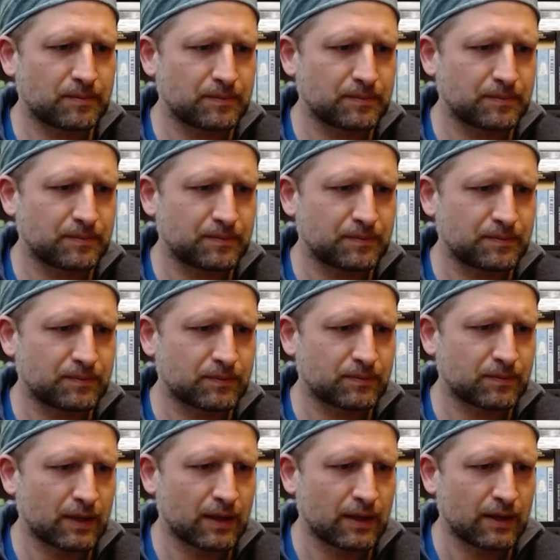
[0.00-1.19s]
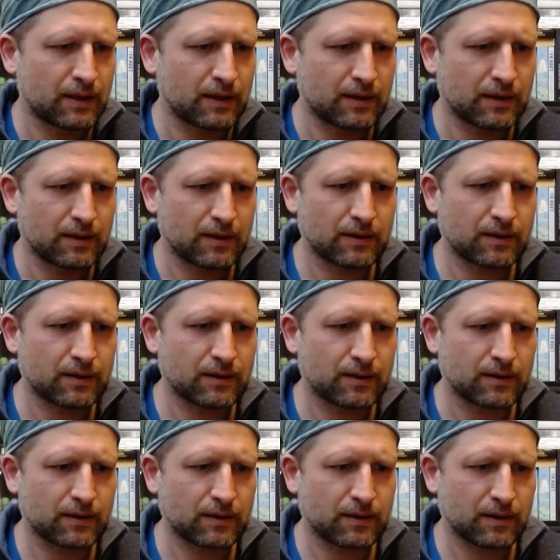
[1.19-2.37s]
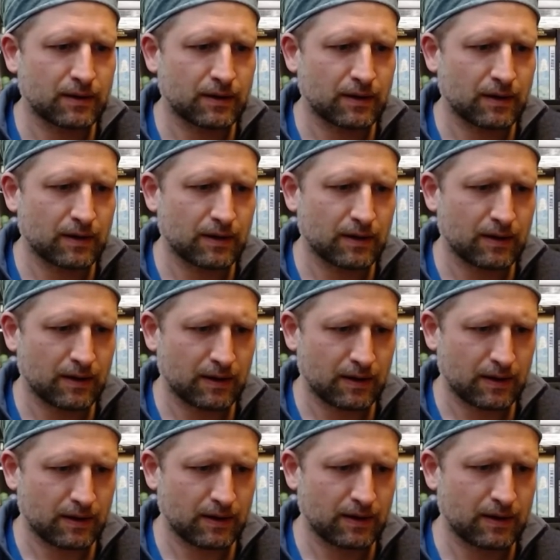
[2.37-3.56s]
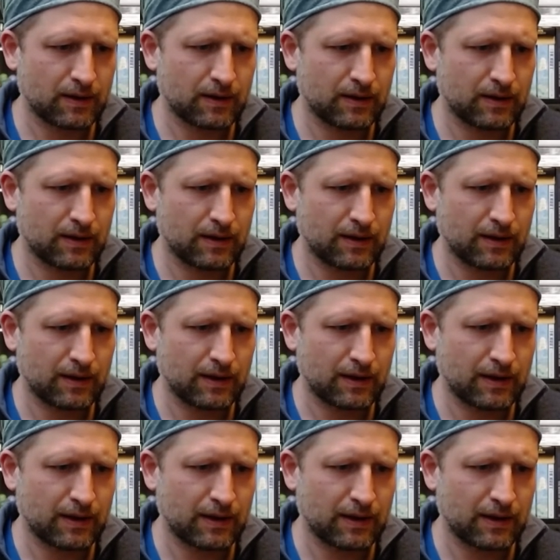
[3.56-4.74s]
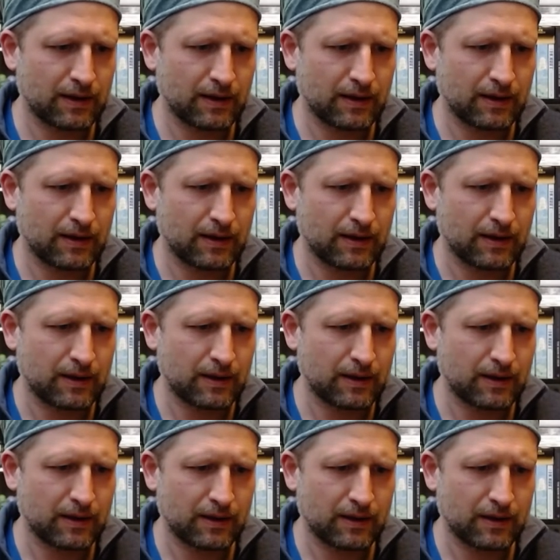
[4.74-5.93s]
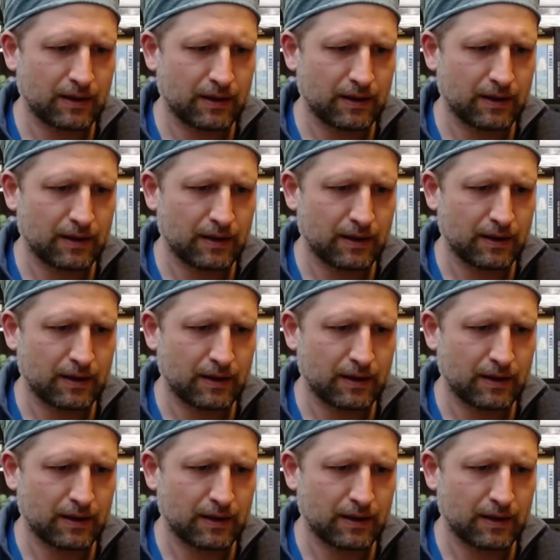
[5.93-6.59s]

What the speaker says: Nothing is said.